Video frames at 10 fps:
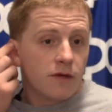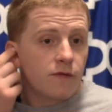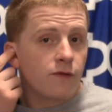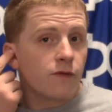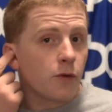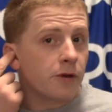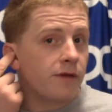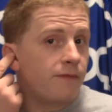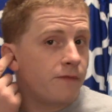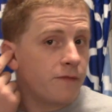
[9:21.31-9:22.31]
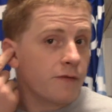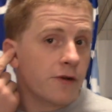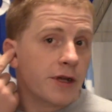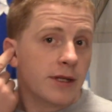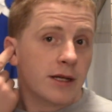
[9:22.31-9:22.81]
40
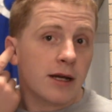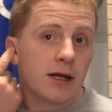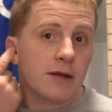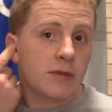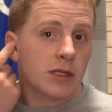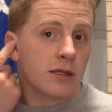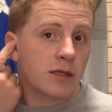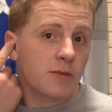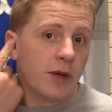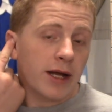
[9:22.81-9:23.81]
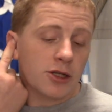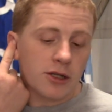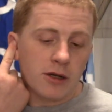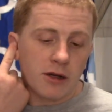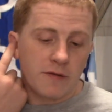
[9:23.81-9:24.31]
freaking times So this batch
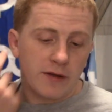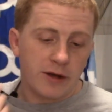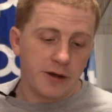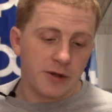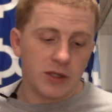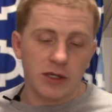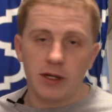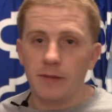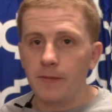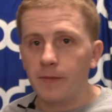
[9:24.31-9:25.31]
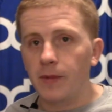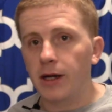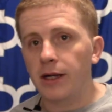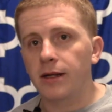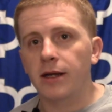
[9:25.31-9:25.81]
of cauliflower ears done.
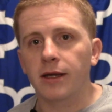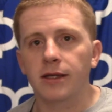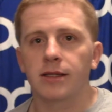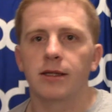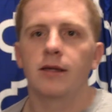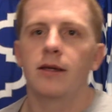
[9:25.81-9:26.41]
But I guess